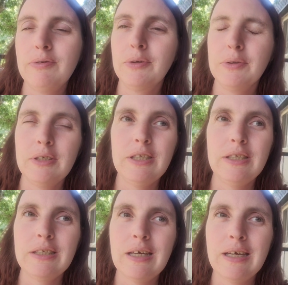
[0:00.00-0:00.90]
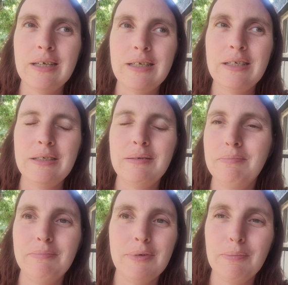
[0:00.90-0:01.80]
difficulties and
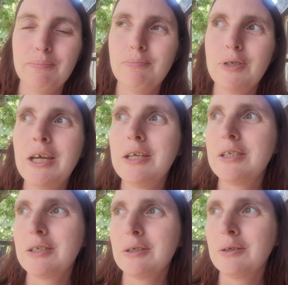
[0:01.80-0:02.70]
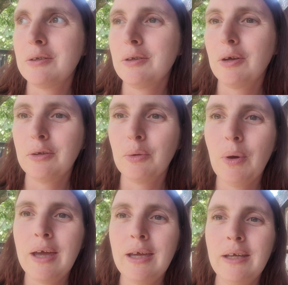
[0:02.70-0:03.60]
changes along the
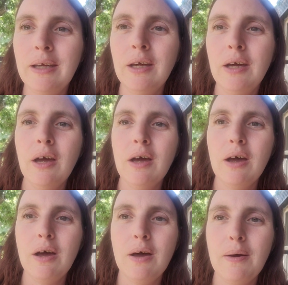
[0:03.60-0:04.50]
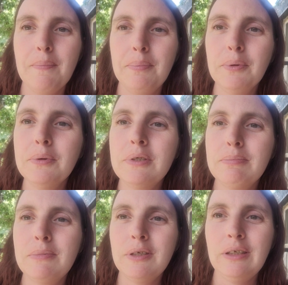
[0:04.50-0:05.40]
way. But
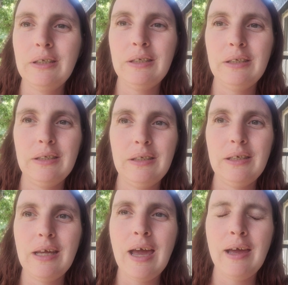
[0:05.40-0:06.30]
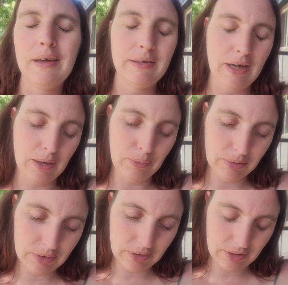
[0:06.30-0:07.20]
ultimately, yeah, I
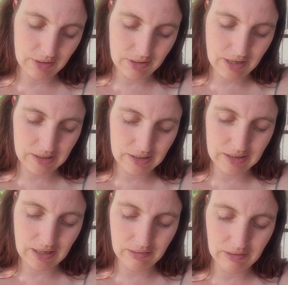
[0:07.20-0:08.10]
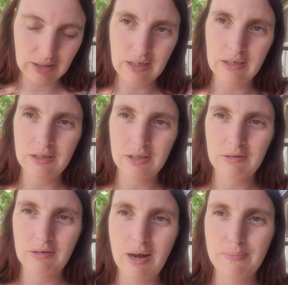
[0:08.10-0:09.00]
wouldn't necessarily
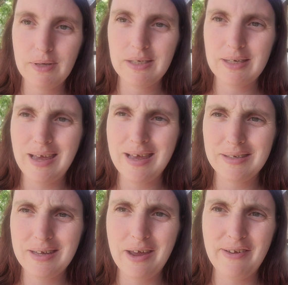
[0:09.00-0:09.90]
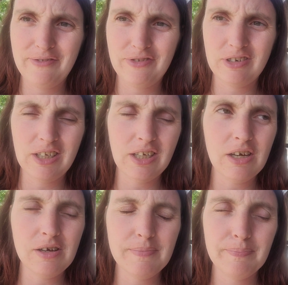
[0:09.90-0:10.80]
describe this as a
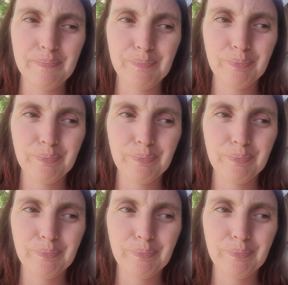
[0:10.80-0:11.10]
thriller